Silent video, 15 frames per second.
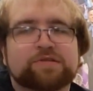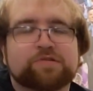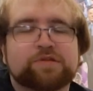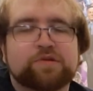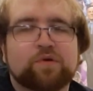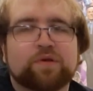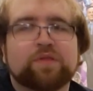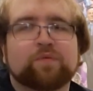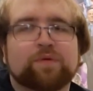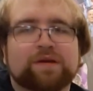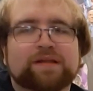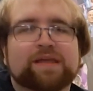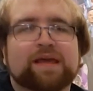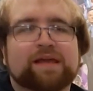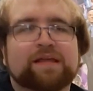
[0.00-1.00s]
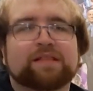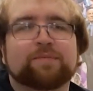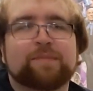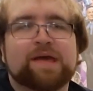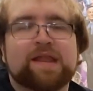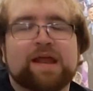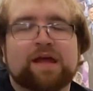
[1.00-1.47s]
dude, you're the one kicking
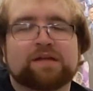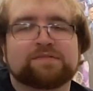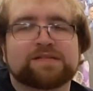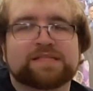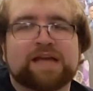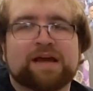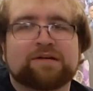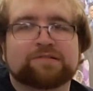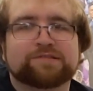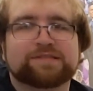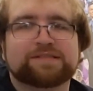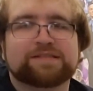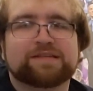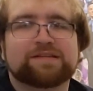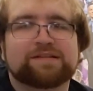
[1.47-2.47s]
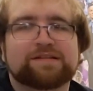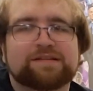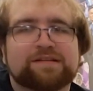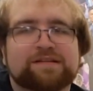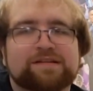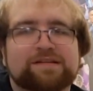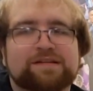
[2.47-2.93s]
the man out of his house.
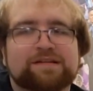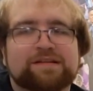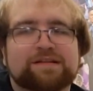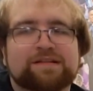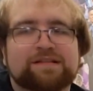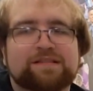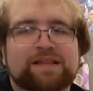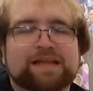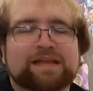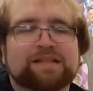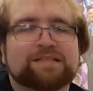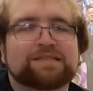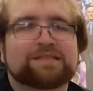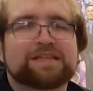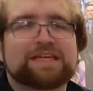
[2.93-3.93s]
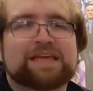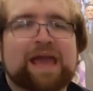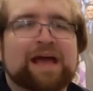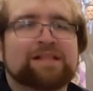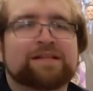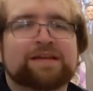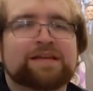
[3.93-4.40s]
Like
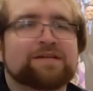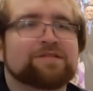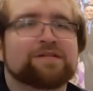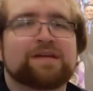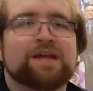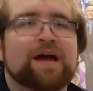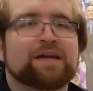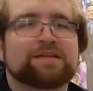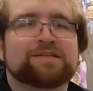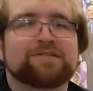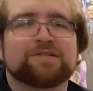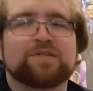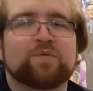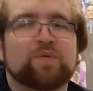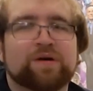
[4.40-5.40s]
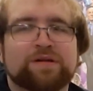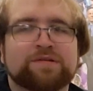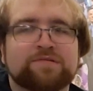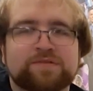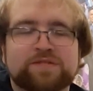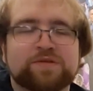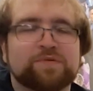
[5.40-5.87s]
legality or not, you're the one
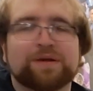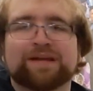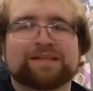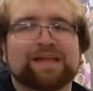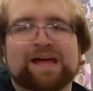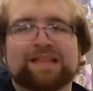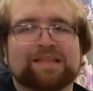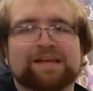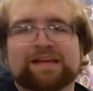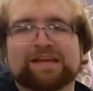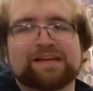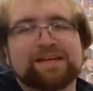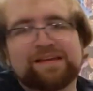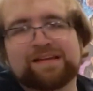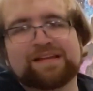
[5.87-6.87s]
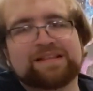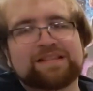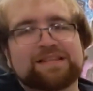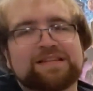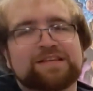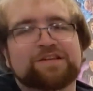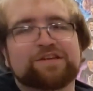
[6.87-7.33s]
who's doing that. Like,
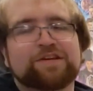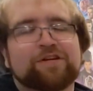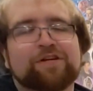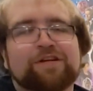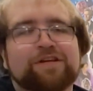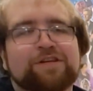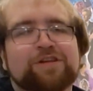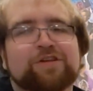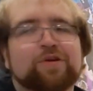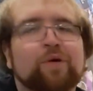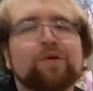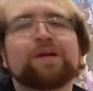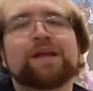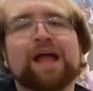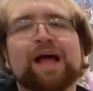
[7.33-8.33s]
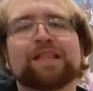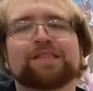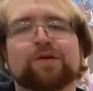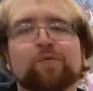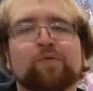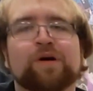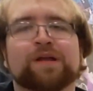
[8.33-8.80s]
you're you're
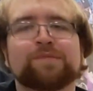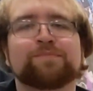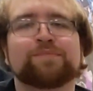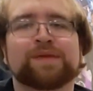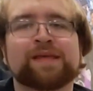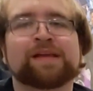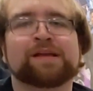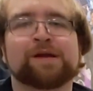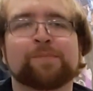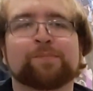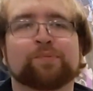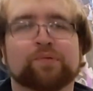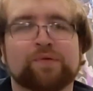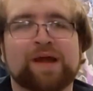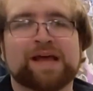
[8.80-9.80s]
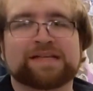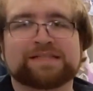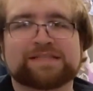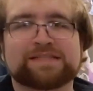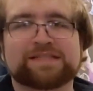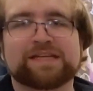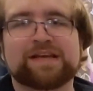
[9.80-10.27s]
not the one being
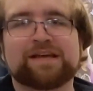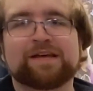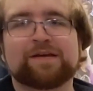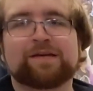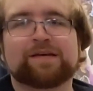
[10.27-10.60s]
oppressed